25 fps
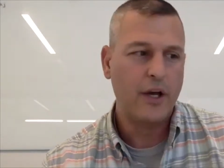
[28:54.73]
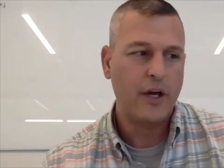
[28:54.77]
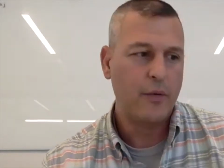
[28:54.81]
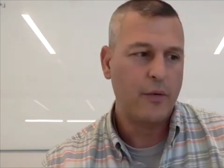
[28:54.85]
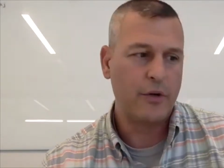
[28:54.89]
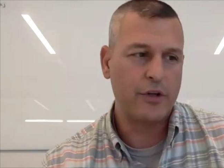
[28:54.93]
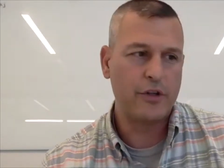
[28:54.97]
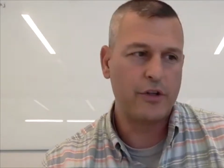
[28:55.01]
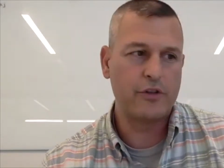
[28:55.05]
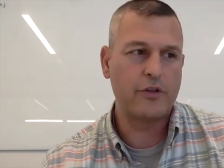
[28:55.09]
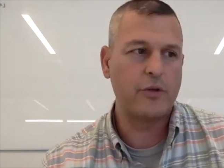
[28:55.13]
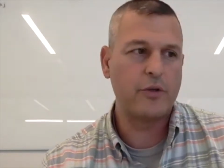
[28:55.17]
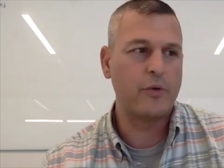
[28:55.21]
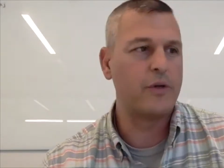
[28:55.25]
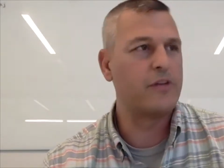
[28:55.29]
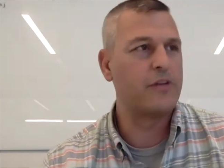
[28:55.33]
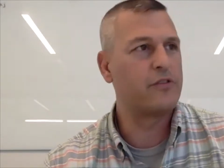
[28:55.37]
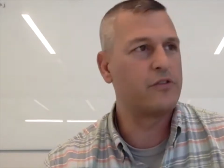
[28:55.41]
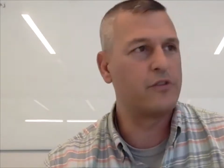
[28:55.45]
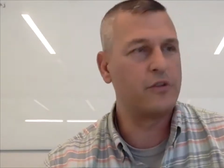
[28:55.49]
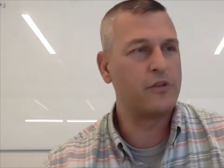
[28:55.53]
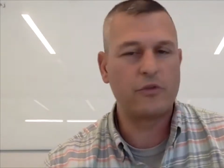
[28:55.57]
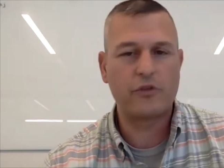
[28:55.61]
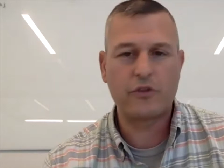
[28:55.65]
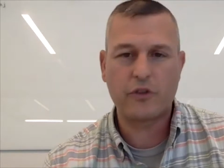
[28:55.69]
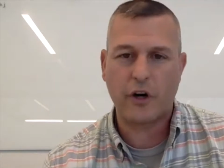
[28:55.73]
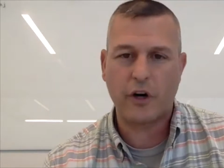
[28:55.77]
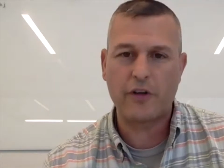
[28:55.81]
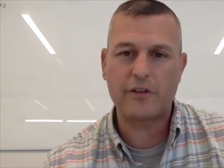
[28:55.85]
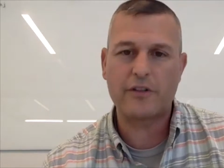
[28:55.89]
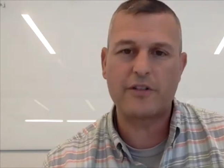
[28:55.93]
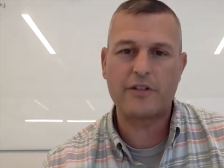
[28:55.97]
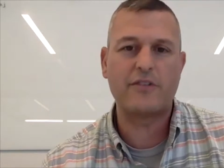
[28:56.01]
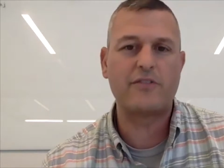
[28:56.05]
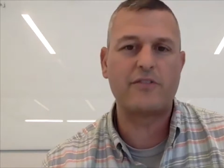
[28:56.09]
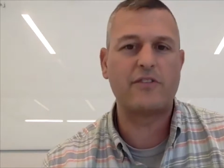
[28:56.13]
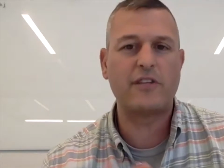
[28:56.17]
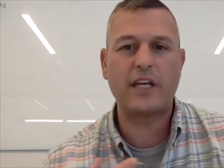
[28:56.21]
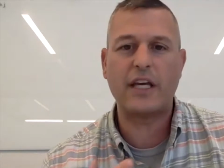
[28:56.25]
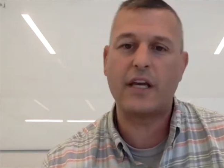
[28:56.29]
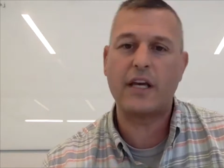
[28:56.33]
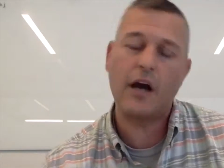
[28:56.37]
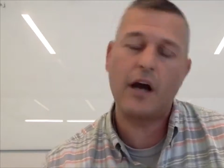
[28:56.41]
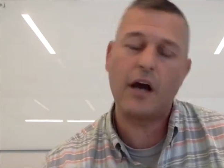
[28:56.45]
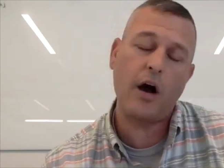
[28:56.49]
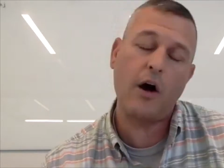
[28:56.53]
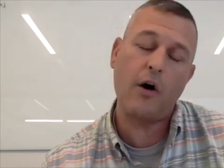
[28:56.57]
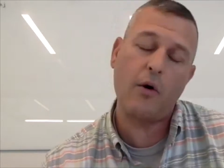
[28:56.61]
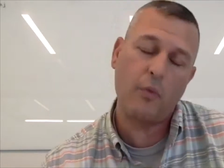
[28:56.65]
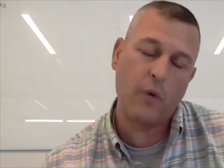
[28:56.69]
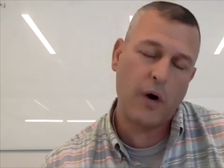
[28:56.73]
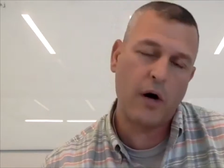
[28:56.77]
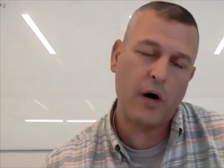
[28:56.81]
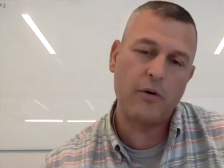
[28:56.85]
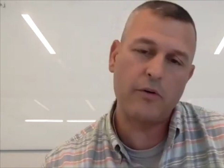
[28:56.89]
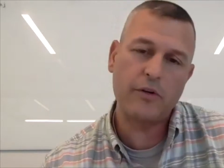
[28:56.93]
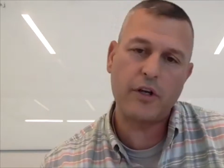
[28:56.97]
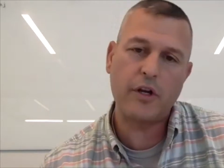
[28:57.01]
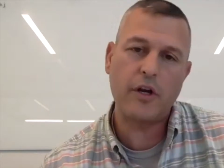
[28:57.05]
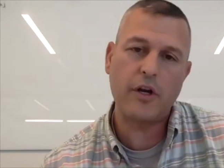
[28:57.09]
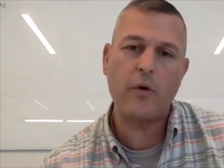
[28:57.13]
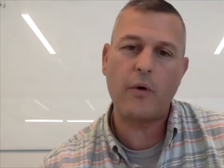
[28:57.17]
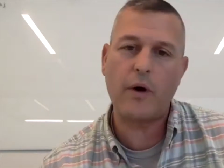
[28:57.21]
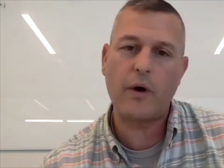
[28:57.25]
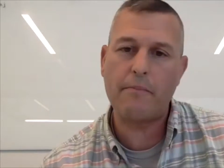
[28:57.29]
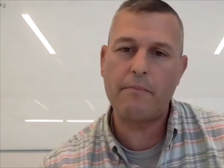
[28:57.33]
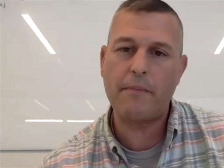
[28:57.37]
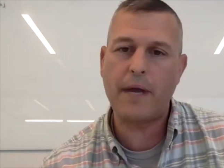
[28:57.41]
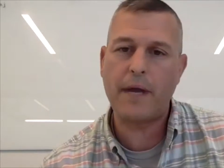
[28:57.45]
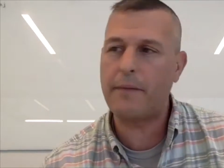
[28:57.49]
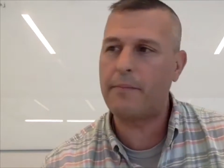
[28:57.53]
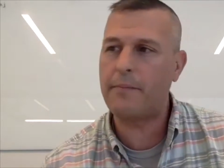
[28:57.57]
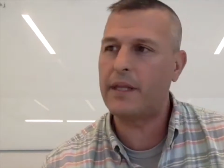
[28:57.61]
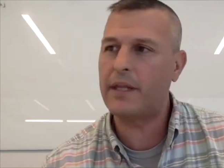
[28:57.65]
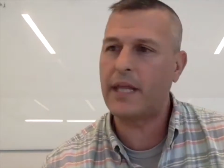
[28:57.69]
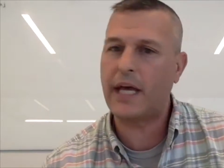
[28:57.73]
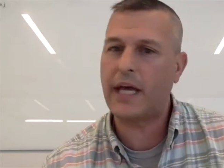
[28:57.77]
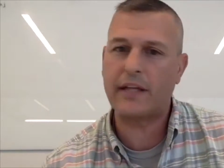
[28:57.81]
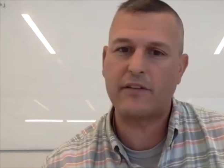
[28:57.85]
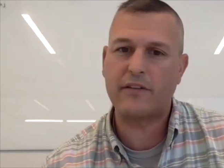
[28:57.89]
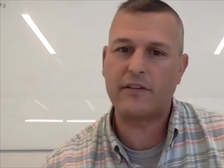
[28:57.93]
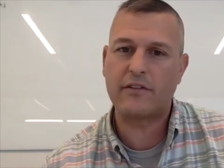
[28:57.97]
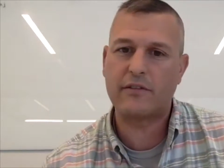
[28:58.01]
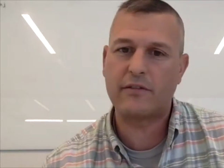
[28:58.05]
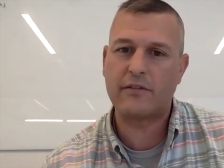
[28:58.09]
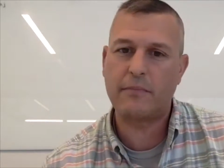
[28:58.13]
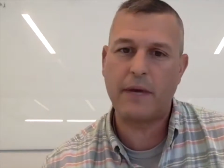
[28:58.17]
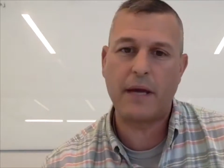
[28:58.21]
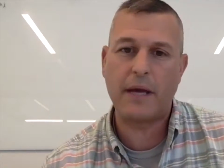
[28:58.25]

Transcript: What you do is you start to see, oh, well, you know what, maybe that's